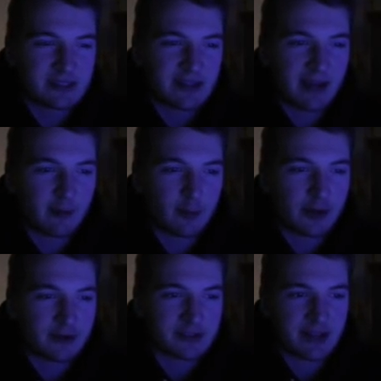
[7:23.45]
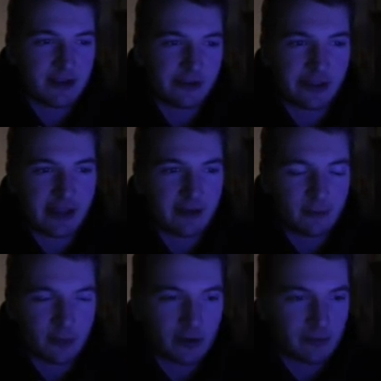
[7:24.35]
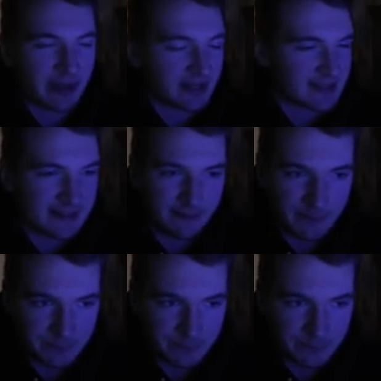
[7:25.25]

diamond players that you can get. One of the best